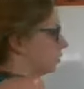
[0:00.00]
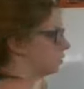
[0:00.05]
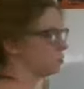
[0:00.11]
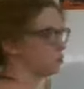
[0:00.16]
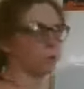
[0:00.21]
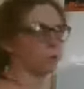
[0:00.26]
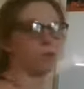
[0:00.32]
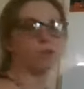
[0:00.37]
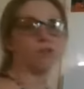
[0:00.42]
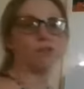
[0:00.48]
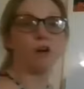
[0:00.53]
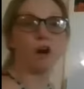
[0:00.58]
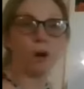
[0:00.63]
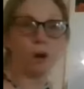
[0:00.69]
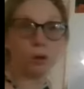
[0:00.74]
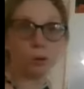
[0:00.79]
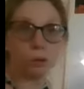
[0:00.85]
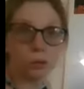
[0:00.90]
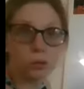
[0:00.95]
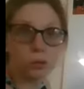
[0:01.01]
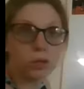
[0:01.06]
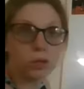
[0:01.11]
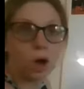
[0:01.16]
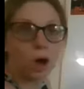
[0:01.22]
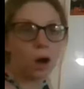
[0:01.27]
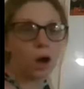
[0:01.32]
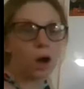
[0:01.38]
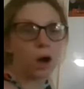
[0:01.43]
So those
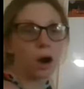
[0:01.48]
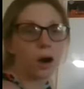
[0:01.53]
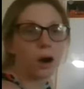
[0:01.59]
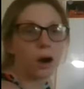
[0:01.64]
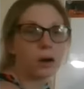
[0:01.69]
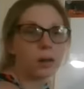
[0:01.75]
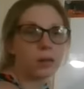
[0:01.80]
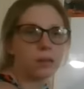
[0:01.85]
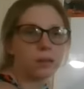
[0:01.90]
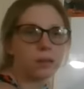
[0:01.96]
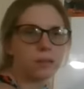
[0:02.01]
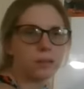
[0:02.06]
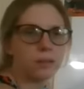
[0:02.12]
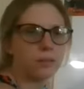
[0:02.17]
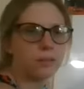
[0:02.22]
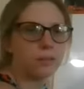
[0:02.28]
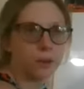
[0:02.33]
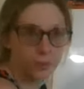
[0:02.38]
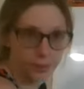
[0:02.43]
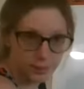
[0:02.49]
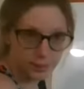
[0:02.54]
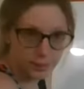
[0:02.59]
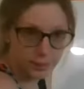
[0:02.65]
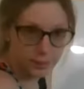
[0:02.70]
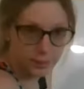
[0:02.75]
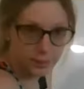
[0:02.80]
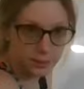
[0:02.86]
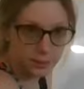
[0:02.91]
are the
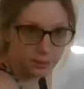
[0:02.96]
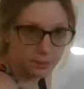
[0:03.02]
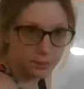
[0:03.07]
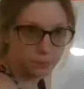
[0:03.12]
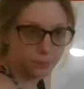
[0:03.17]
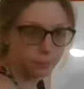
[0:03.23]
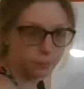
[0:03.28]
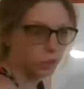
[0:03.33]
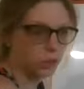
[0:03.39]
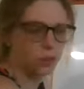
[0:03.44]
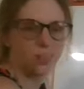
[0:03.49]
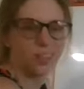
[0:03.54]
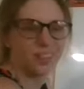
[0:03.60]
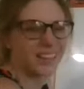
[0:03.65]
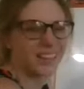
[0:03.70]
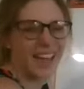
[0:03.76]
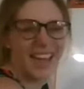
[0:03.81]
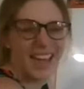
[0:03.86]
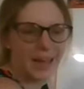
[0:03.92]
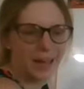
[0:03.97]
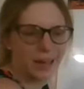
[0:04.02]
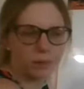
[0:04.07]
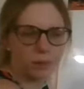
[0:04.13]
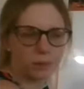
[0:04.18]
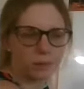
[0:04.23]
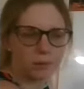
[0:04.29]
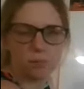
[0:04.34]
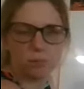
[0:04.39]
vertices, or the
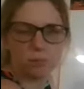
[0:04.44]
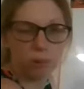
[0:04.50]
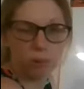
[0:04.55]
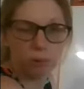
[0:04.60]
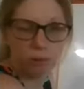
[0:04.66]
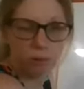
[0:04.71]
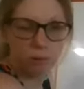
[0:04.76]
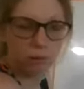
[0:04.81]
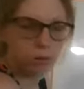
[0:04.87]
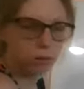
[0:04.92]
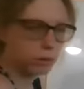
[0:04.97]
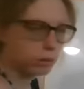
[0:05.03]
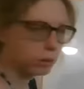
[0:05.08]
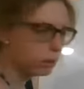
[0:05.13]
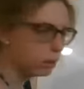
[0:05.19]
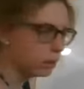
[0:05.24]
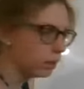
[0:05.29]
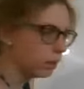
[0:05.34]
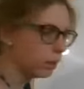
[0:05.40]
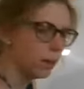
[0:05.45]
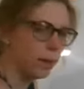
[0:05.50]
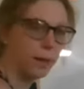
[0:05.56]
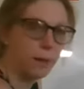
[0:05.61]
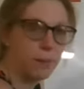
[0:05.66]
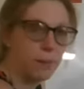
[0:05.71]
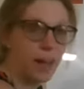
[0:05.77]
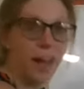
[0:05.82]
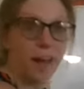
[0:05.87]
diagonals.
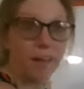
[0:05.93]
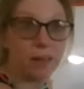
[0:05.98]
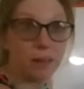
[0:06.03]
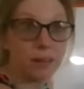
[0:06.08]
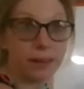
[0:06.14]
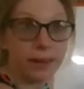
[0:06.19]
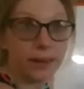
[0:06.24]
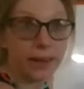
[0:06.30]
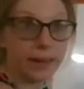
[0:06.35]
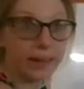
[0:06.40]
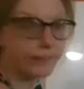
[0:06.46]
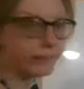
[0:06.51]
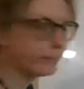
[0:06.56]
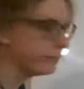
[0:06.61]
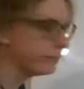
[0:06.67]
Having a day.